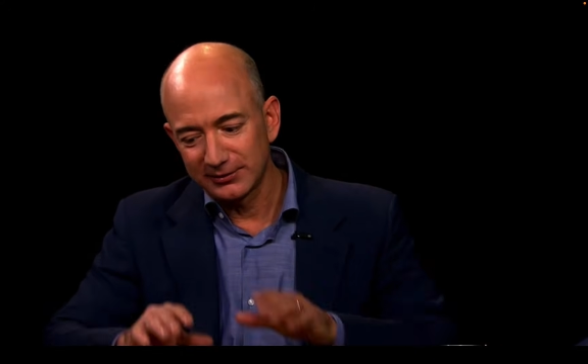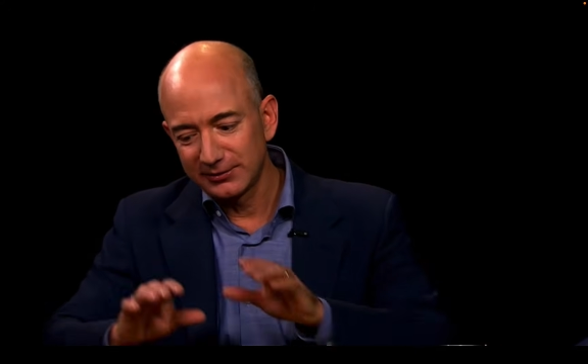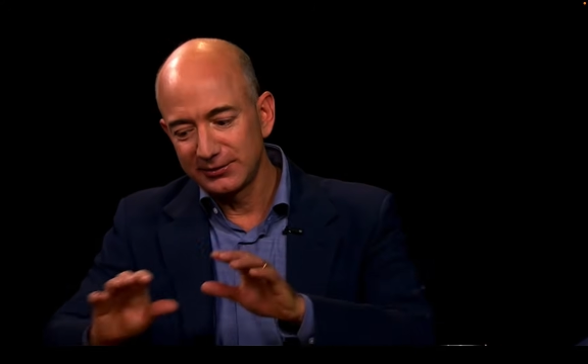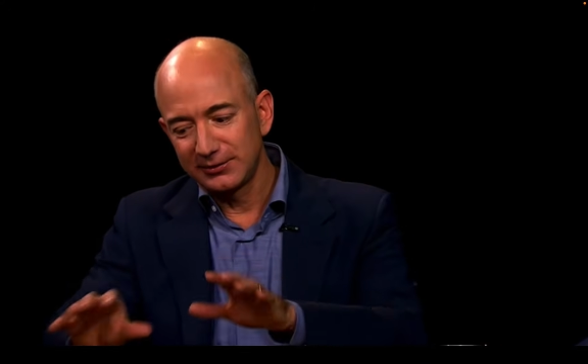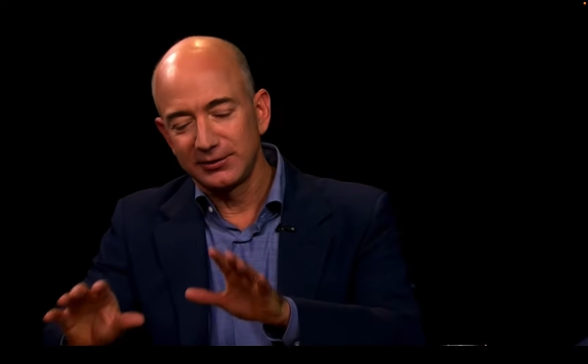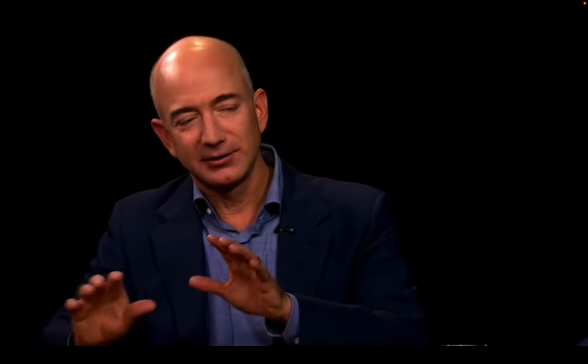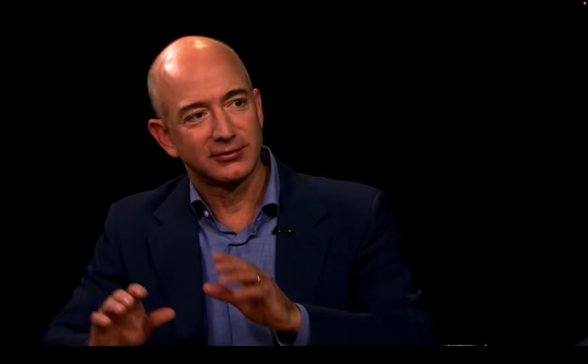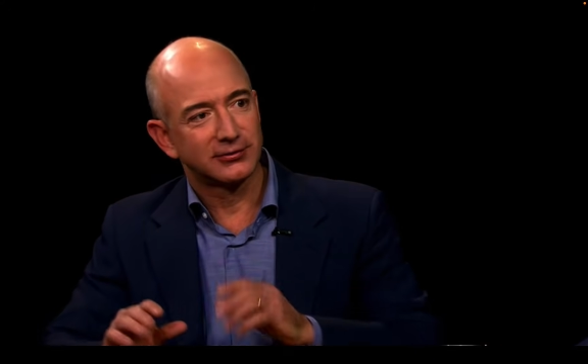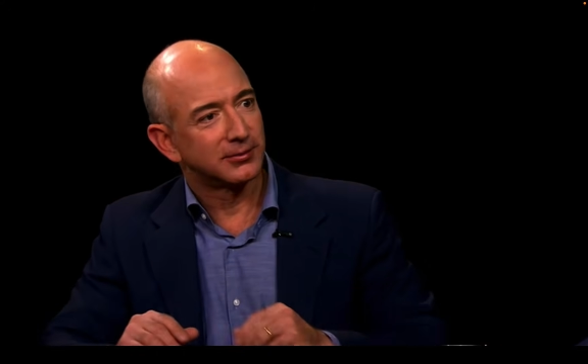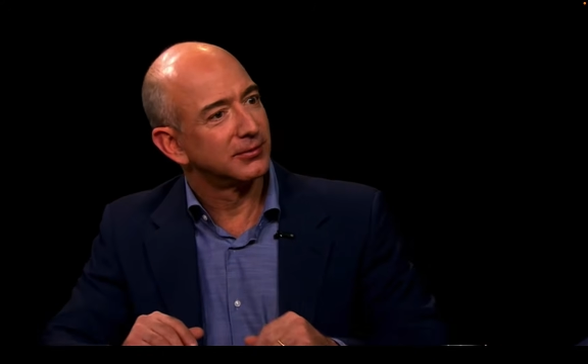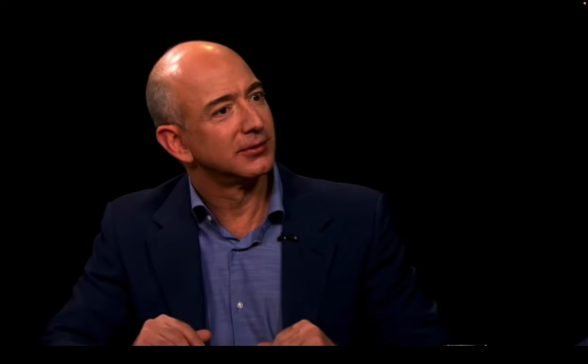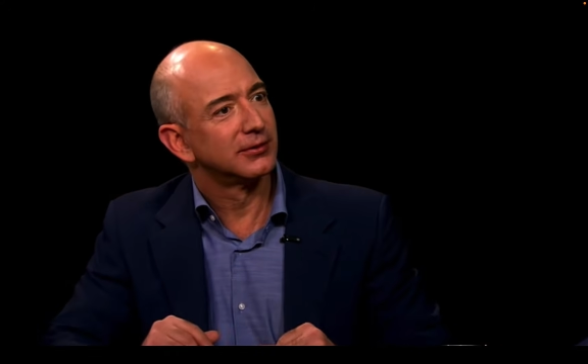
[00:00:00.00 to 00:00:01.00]
and then
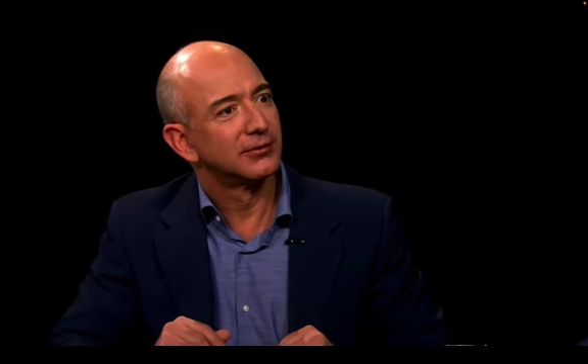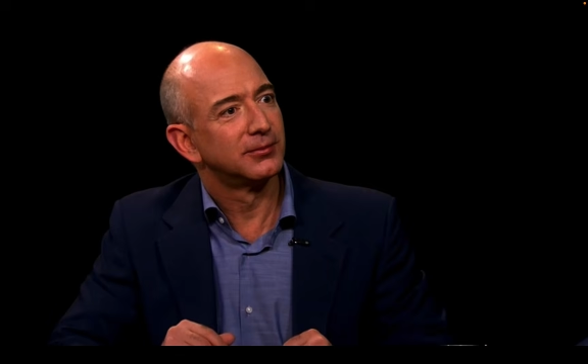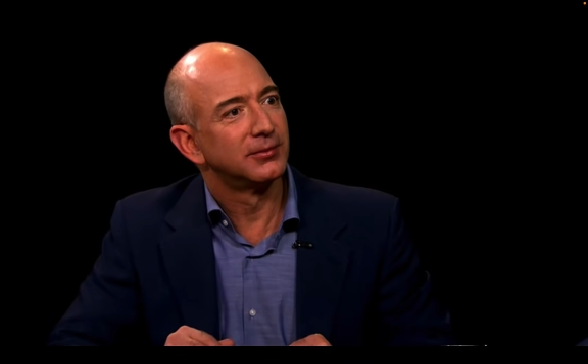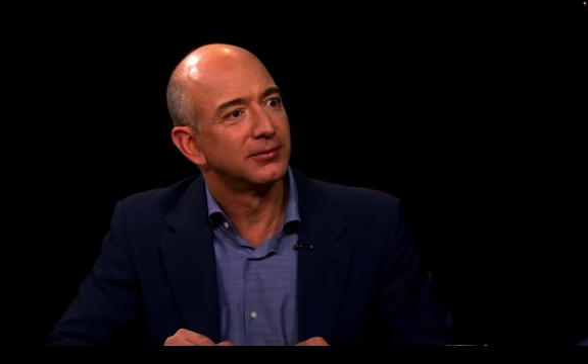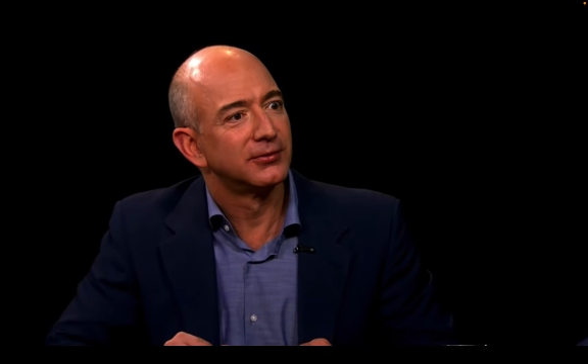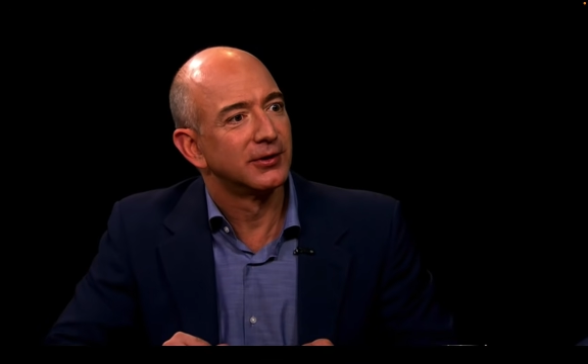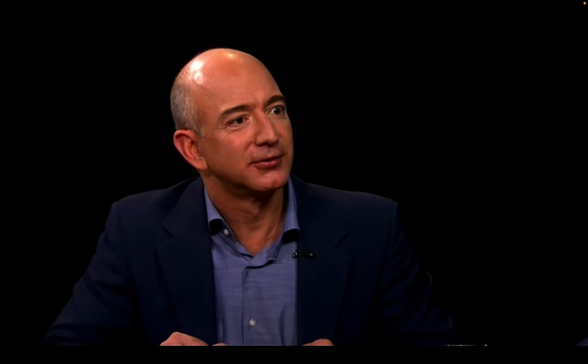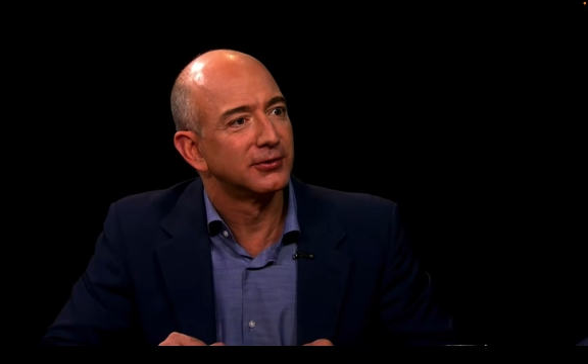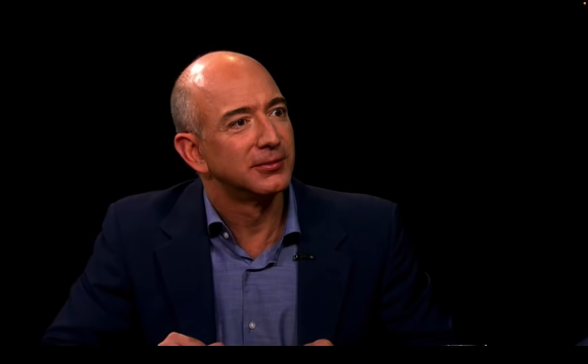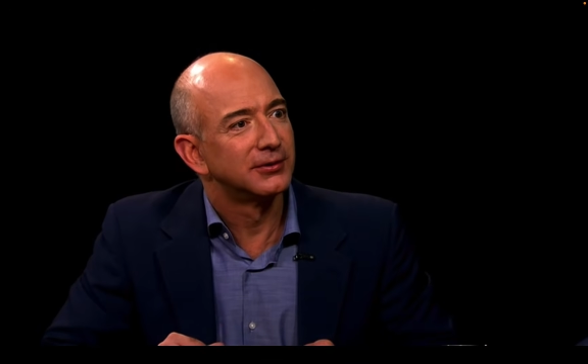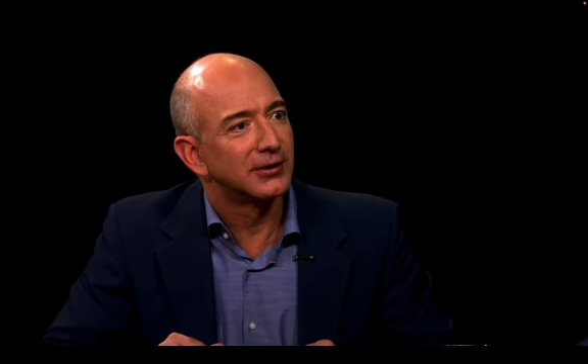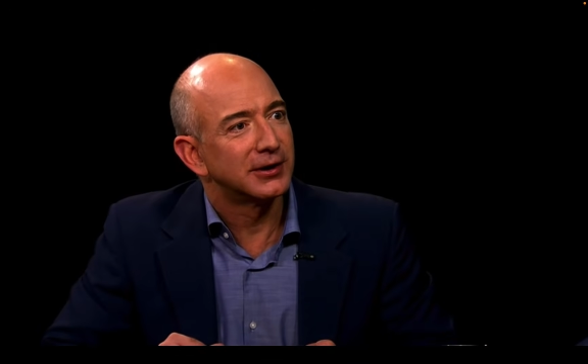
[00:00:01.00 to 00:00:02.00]

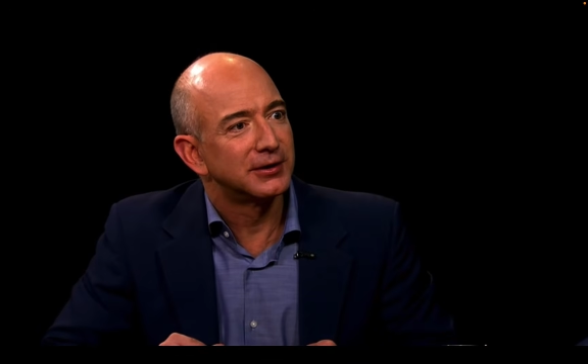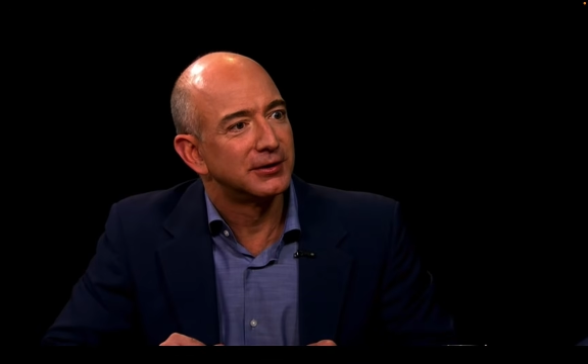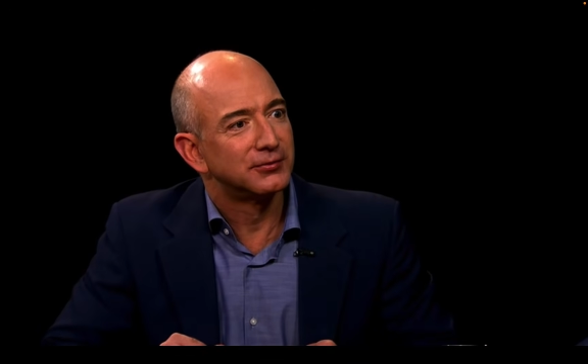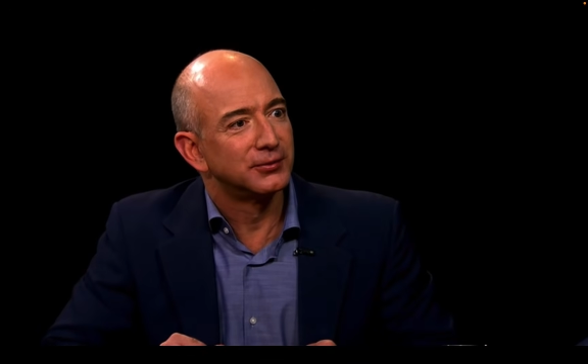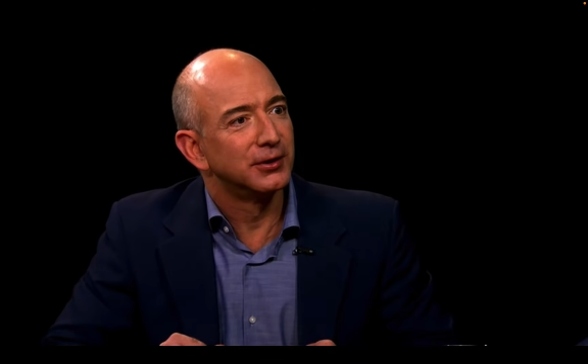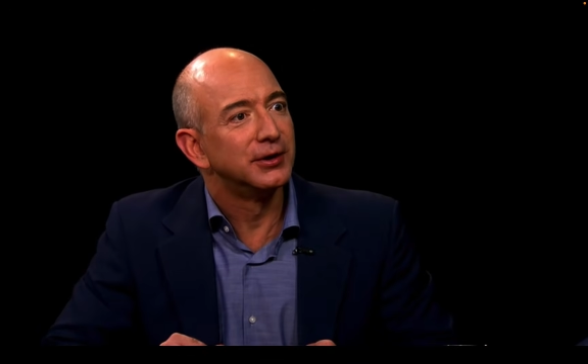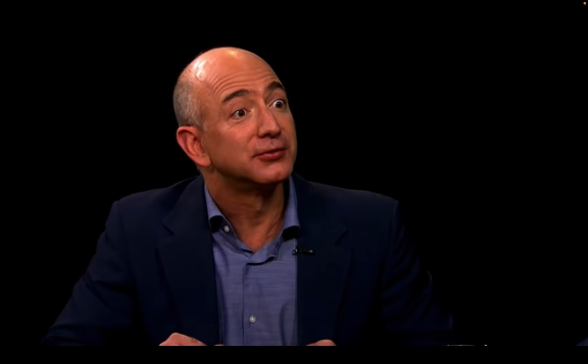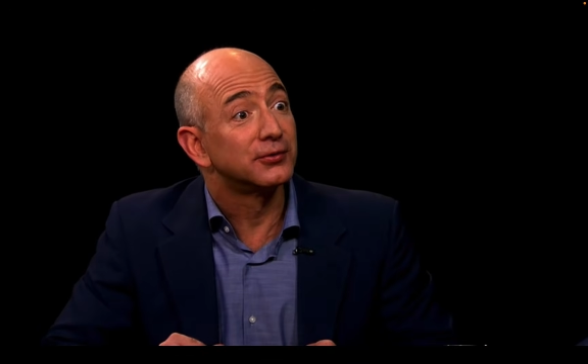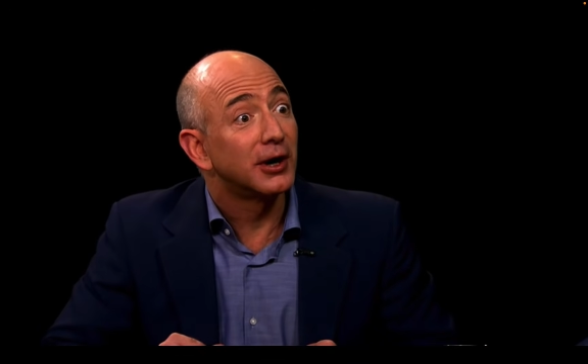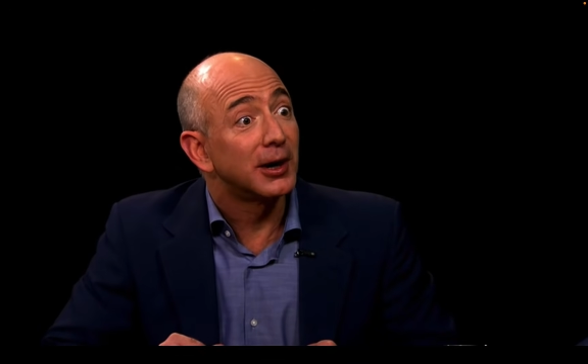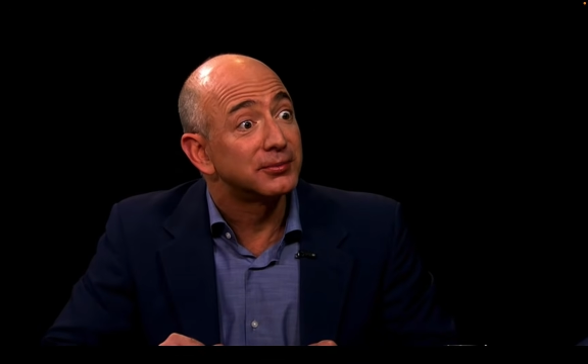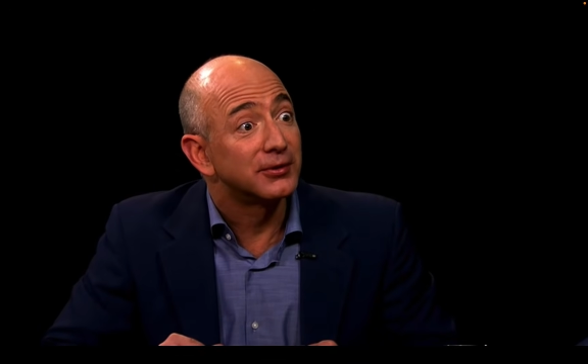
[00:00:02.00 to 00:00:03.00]
some executive will
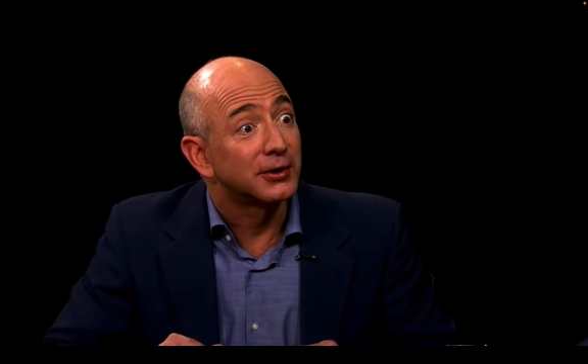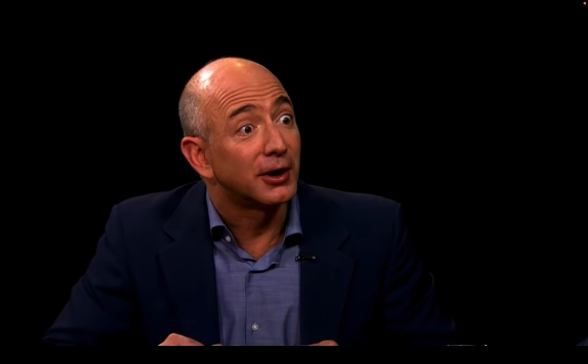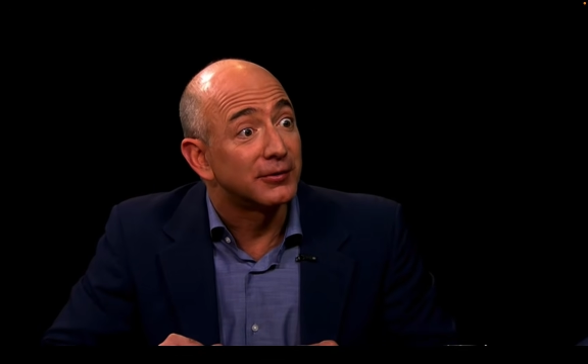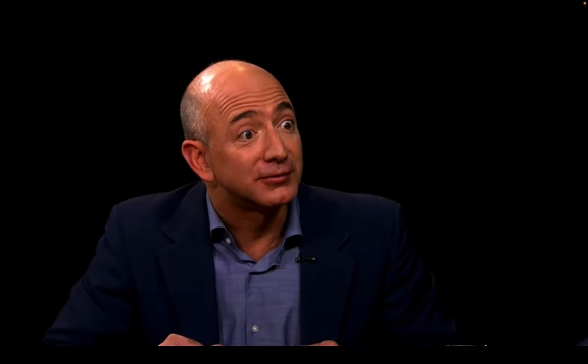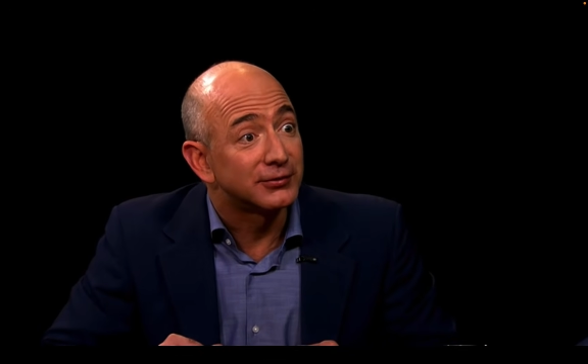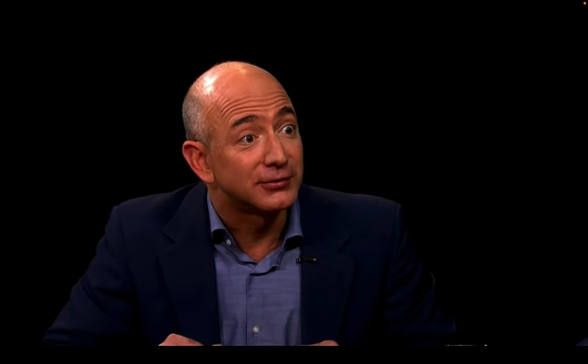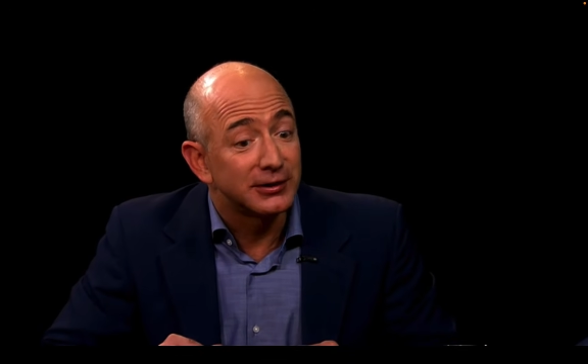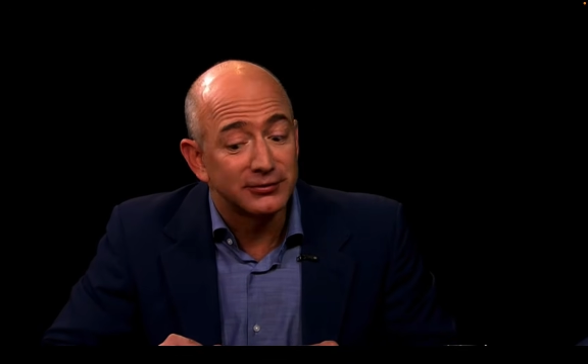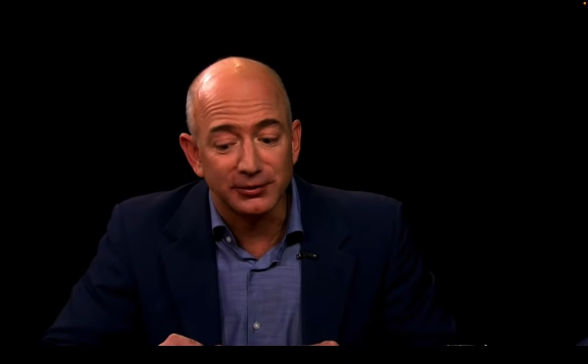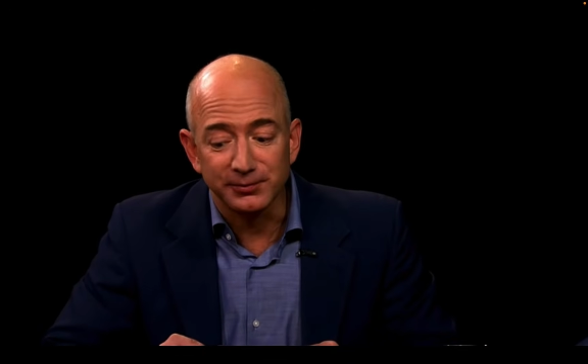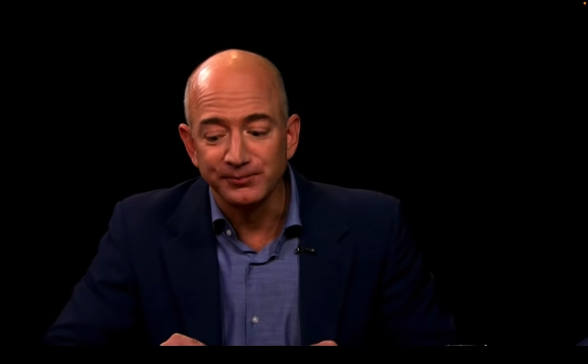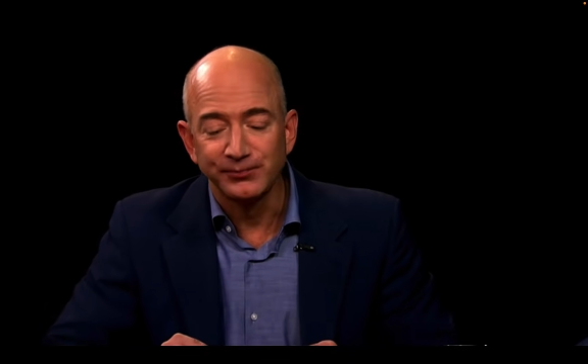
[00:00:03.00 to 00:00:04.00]
interrupt the
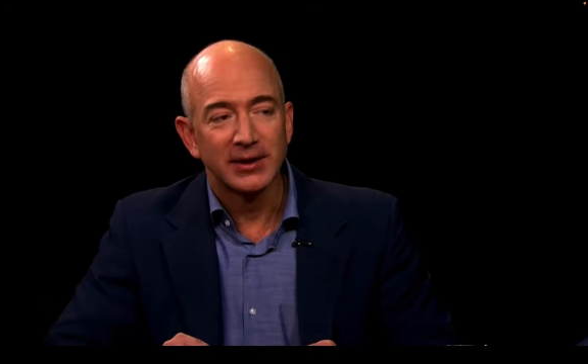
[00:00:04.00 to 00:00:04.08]
conversation,